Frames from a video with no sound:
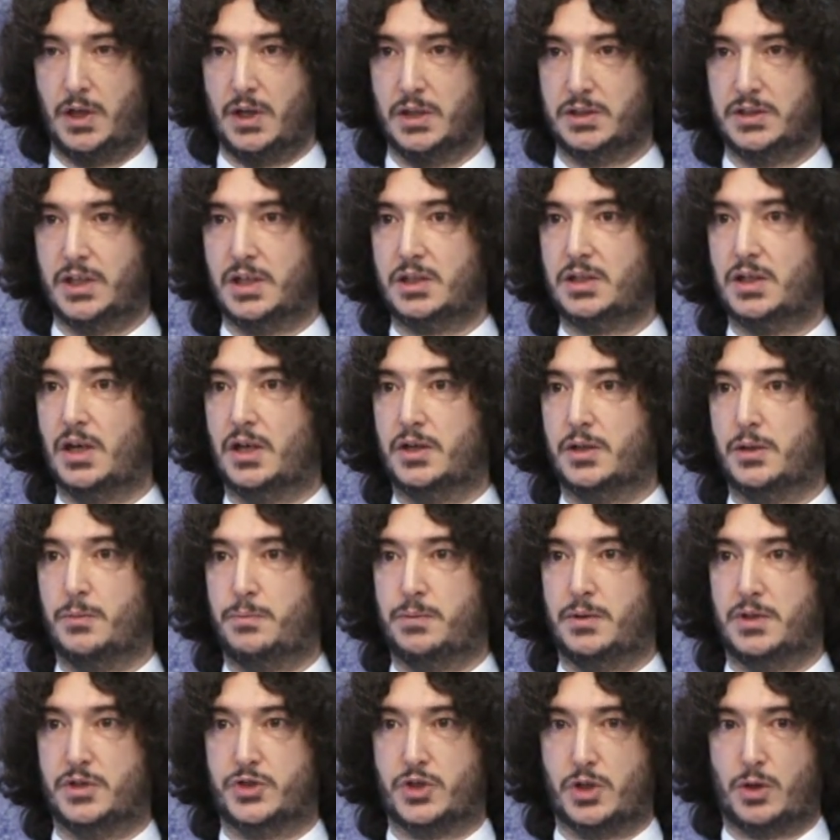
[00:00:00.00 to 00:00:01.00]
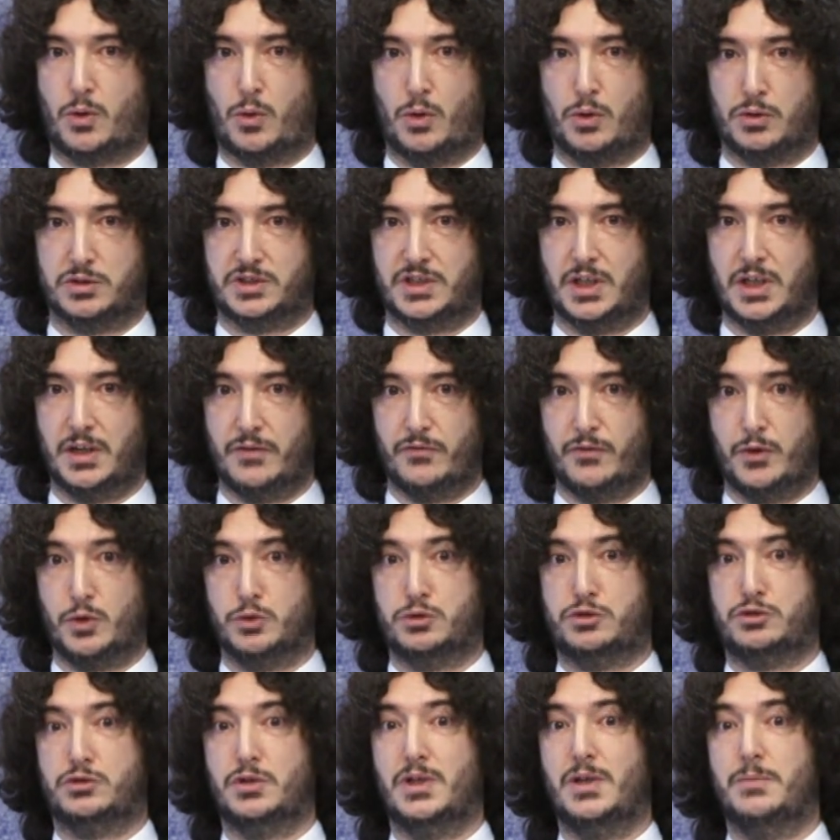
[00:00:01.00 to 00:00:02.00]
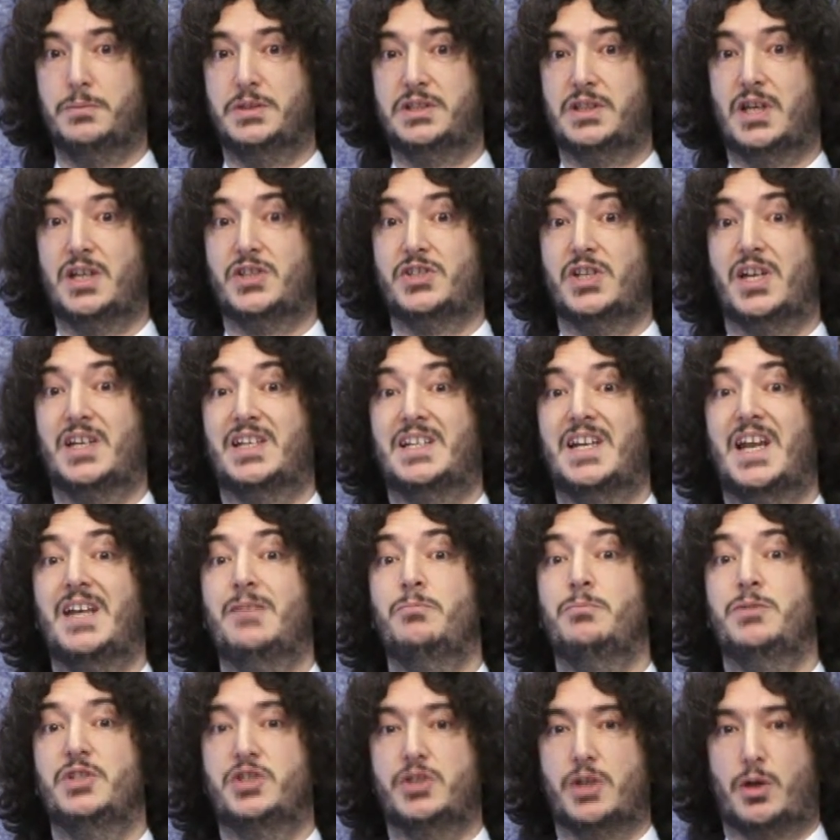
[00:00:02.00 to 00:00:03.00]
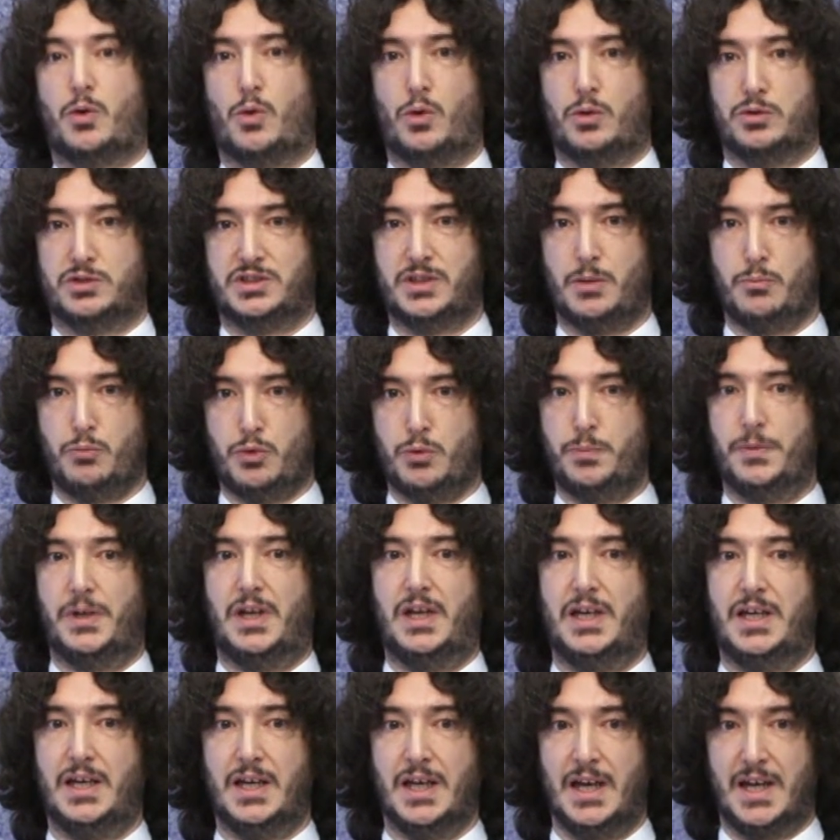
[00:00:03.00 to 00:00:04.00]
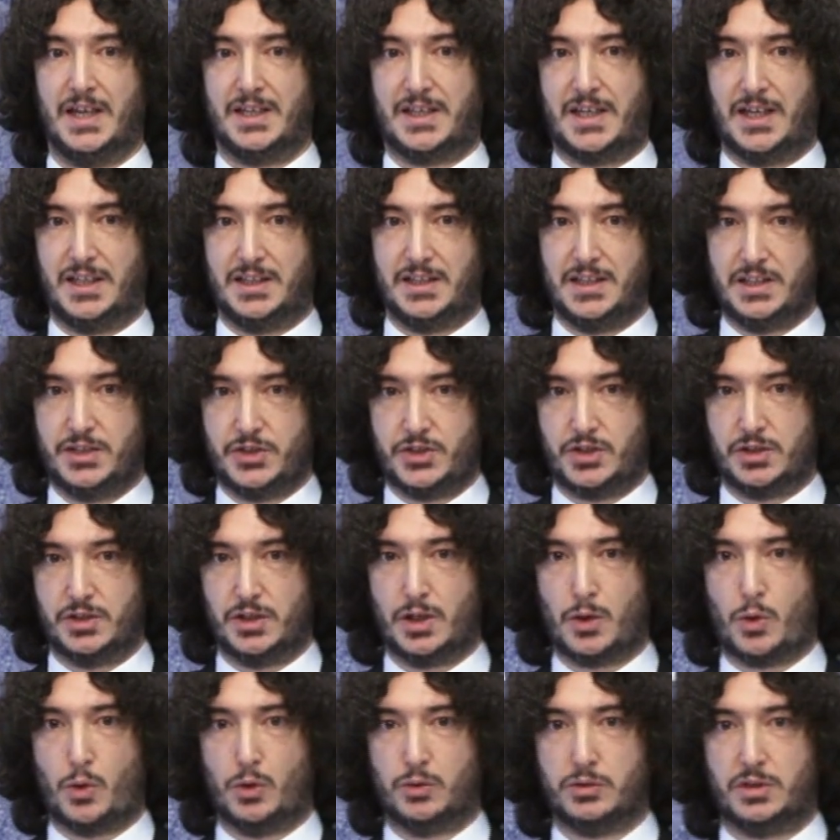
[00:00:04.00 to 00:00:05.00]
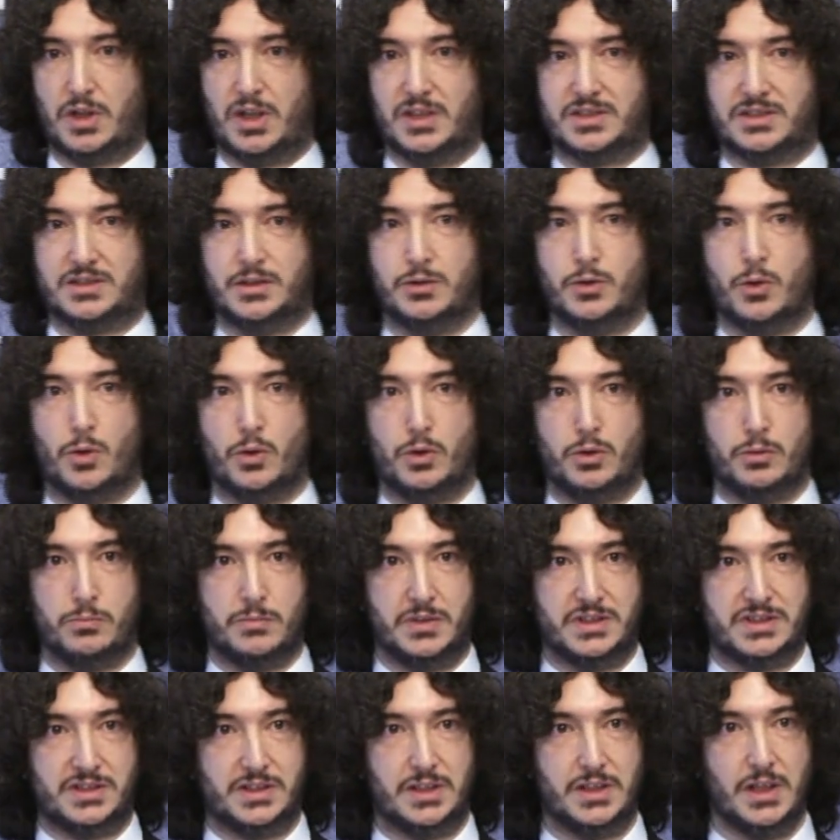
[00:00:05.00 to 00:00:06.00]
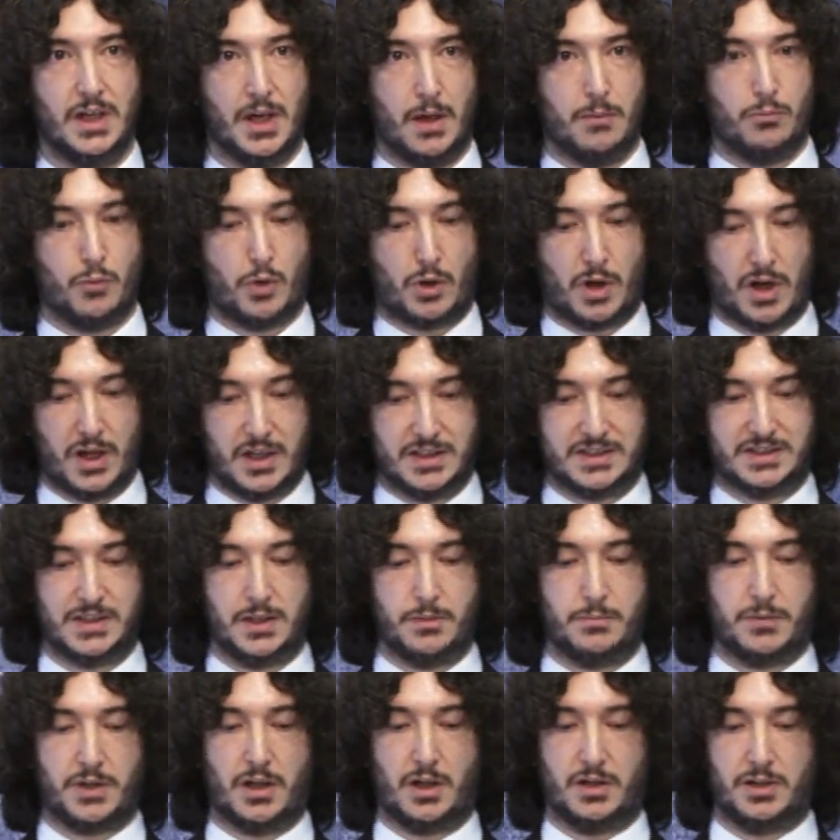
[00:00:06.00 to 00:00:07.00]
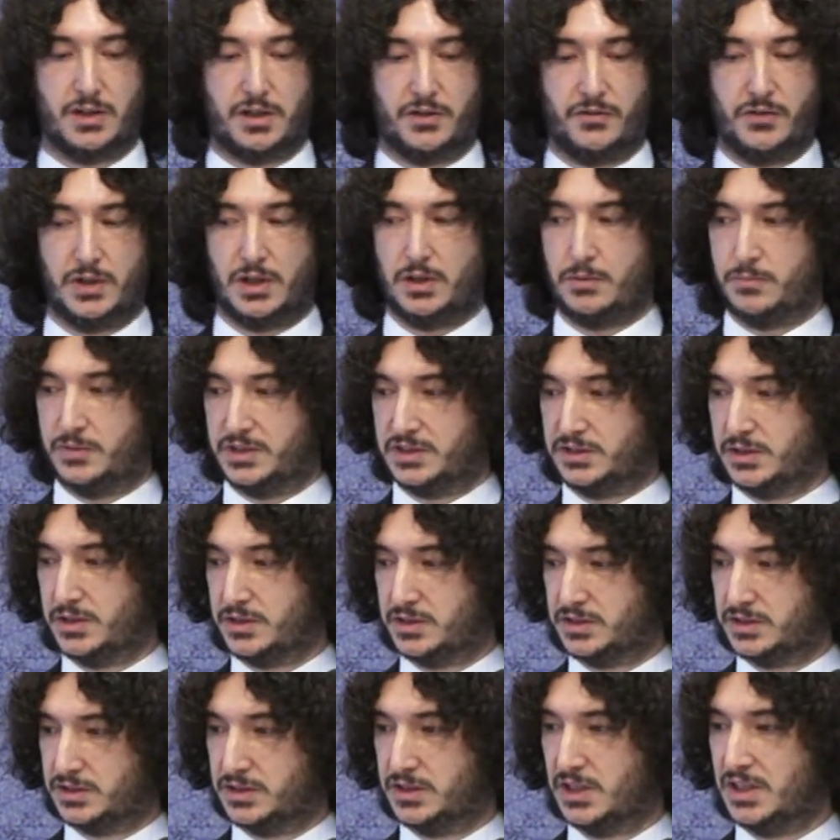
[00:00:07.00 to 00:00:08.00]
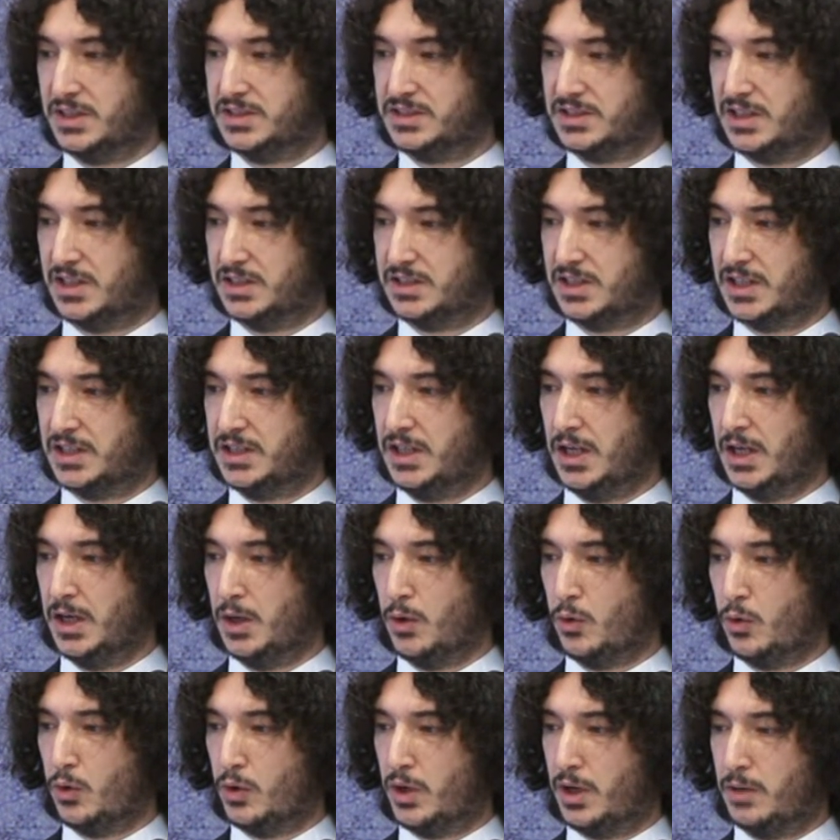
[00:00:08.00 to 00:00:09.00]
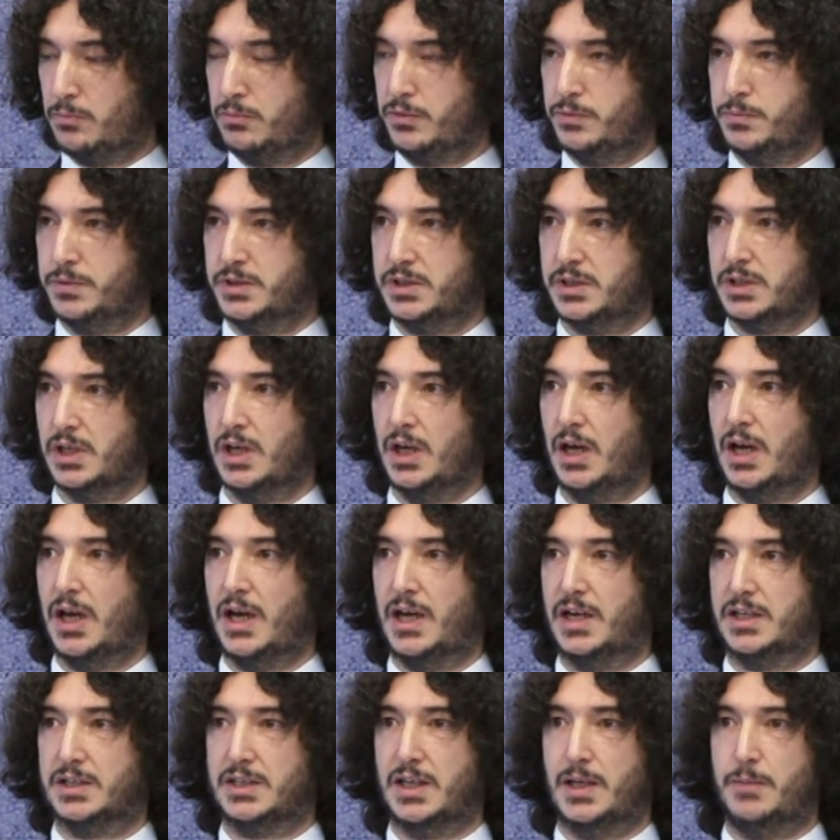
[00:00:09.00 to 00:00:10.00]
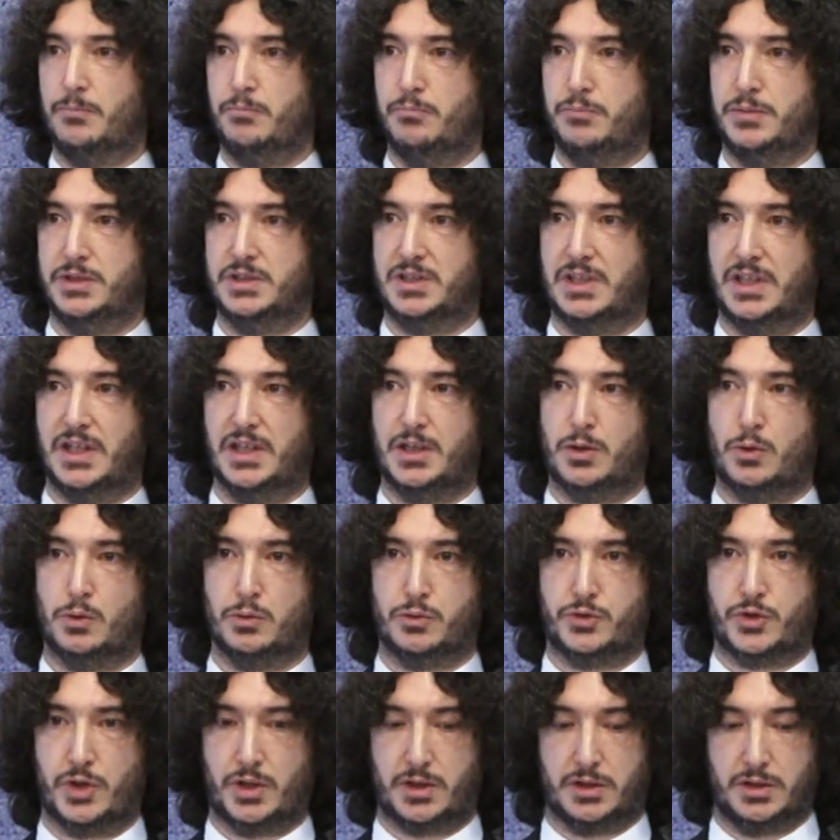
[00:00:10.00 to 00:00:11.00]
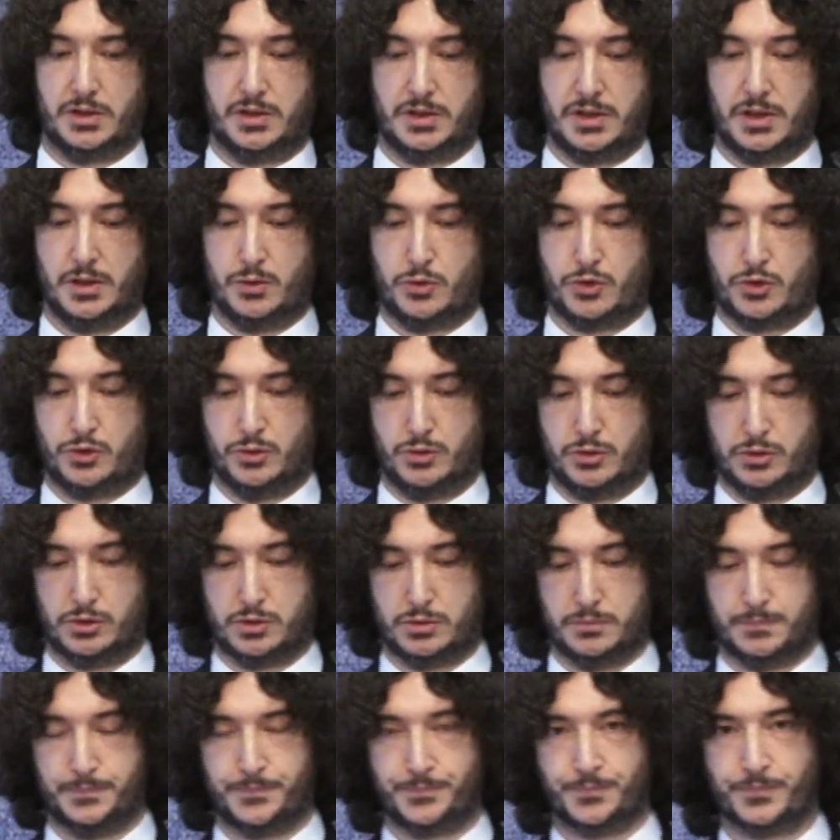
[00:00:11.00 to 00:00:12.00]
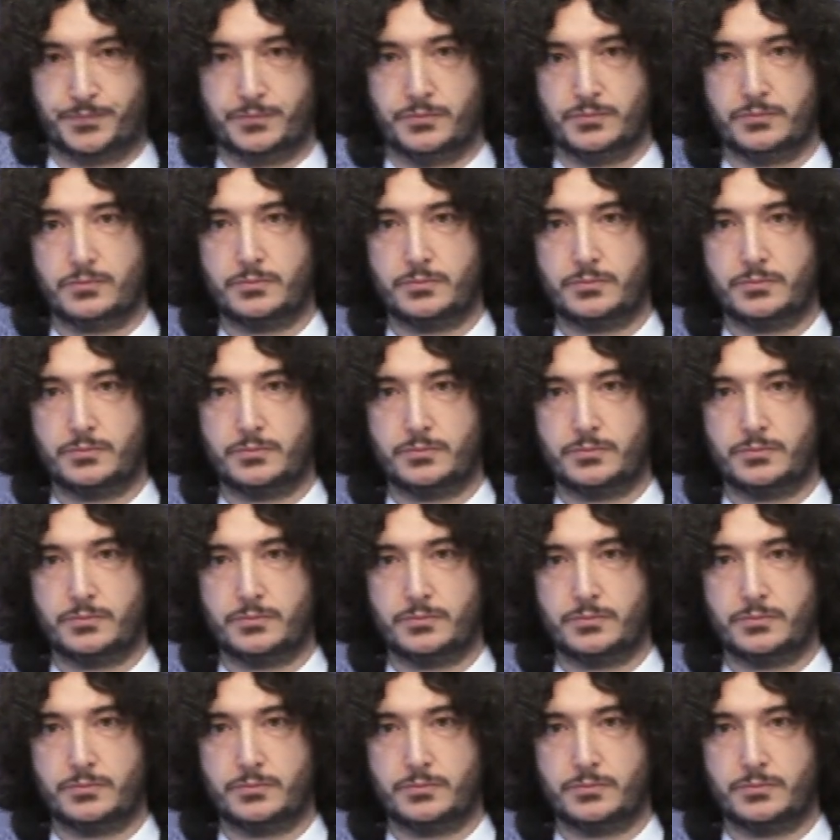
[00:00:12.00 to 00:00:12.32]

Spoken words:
Even if the same study is carried out once again in the next 5 years, which does not put another stone onto the present situation, we believe even this would be an important value in order to be able to compare and contrast the two different results.